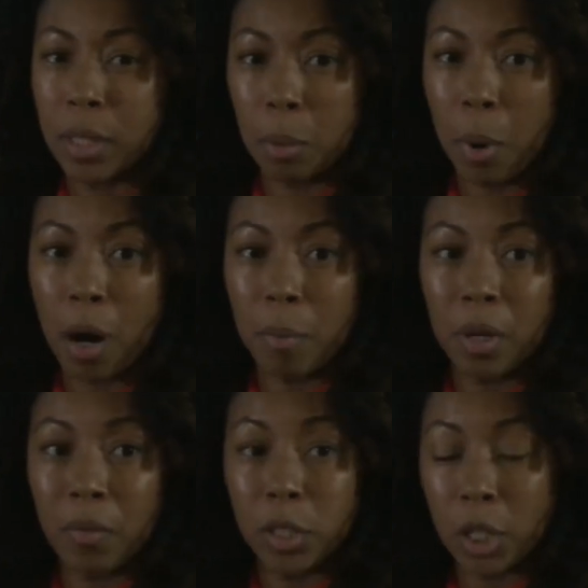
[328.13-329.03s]

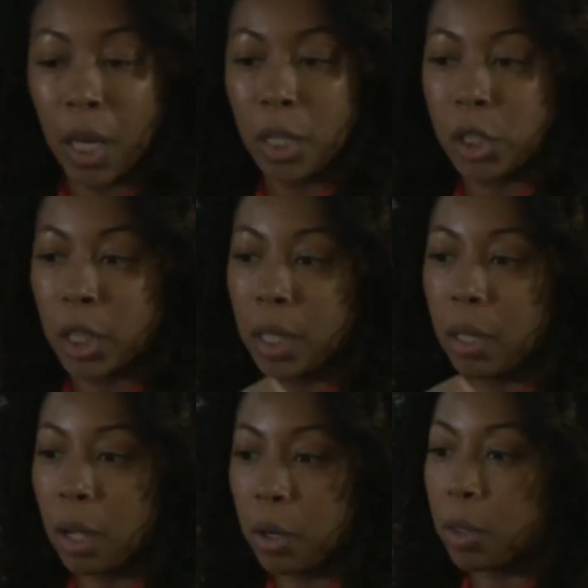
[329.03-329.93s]
Department of
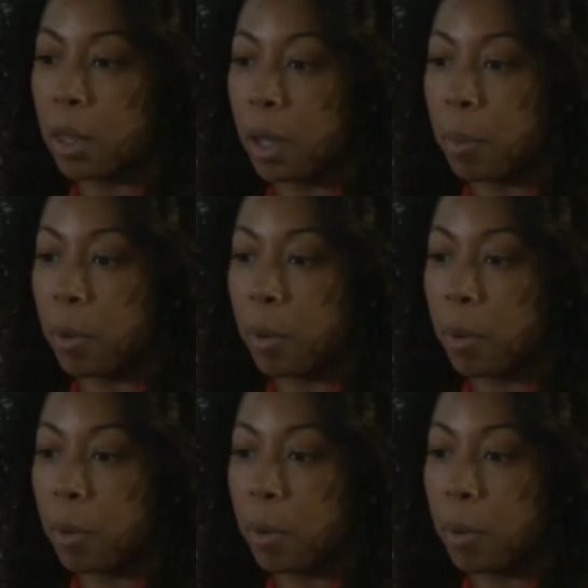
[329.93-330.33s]
Education under the